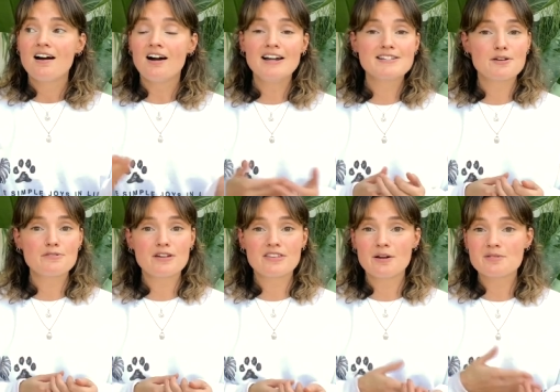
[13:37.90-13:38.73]
I don't
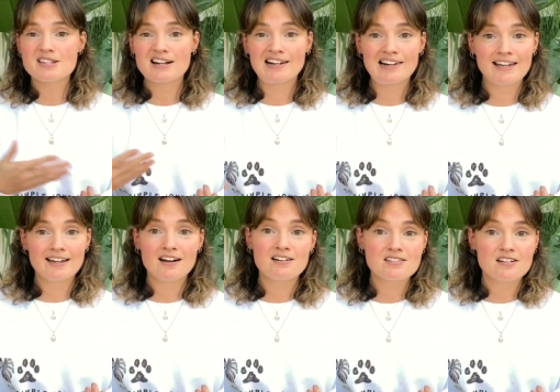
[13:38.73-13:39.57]
think there is a
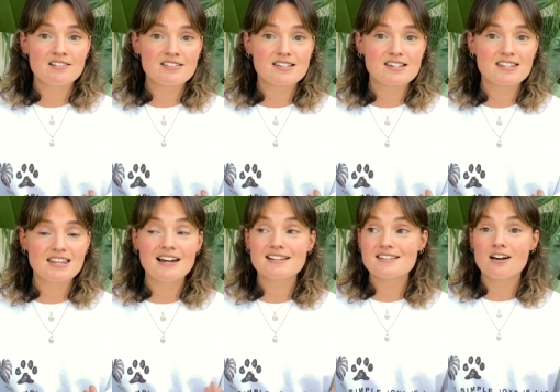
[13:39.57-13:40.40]
clear-cut answer to
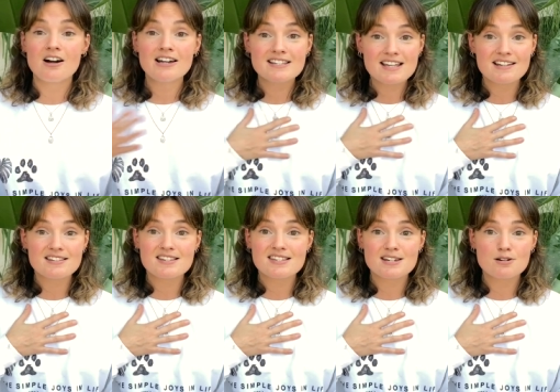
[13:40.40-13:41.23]
that. I tend
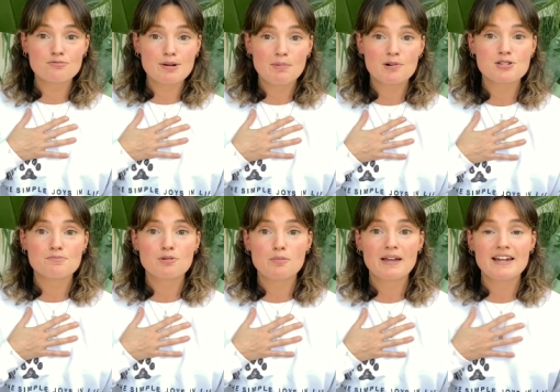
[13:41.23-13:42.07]
to still repot and
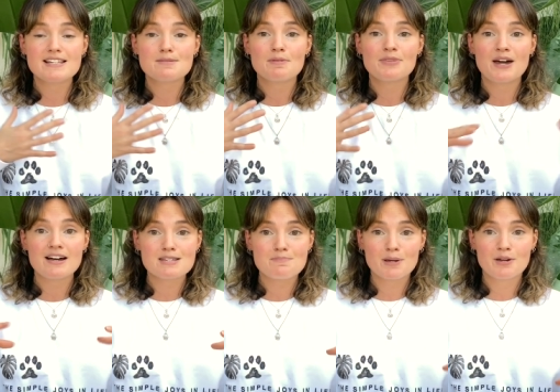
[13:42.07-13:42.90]
propagate, but
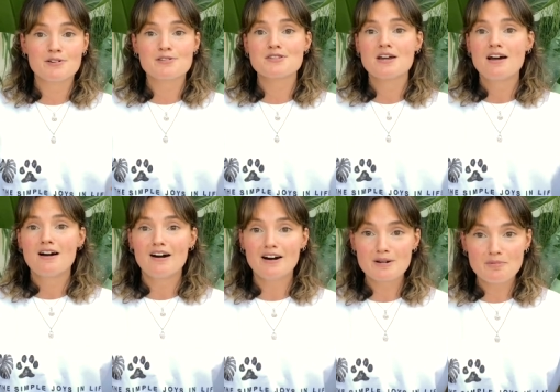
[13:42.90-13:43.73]
that's because
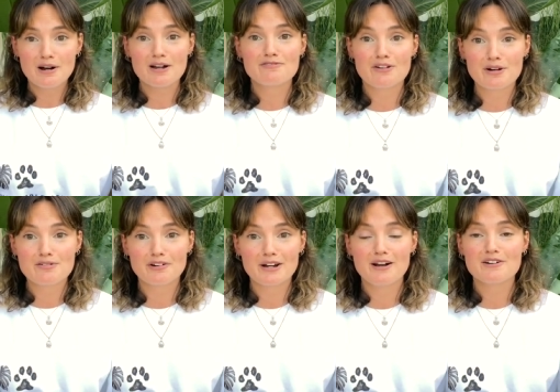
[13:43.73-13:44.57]
I work very,
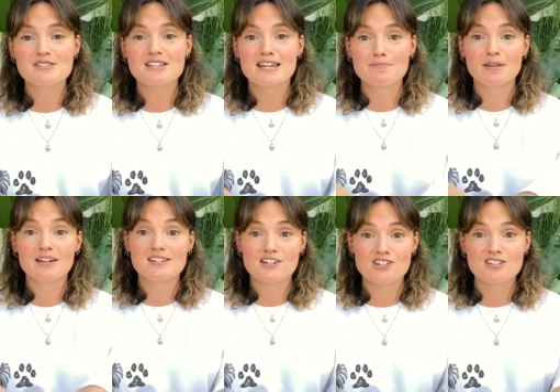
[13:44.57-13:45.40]
very hard to keep the
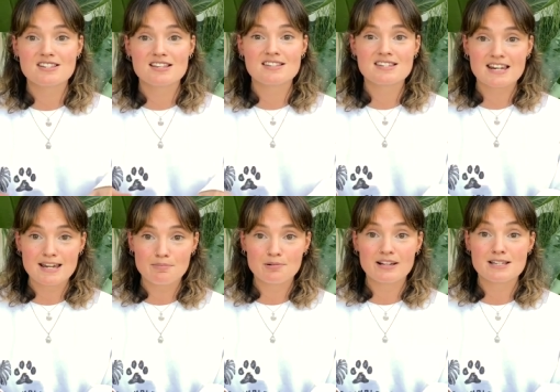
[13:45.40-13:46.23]
conditions as
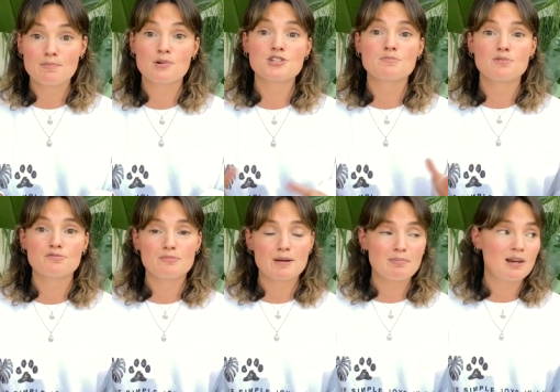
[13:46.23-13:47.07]
stable as possible
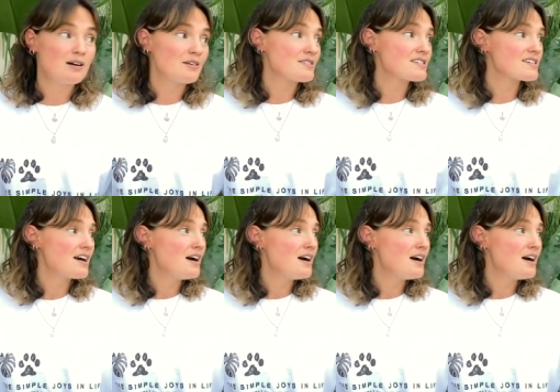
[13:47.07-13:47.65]
for my plants.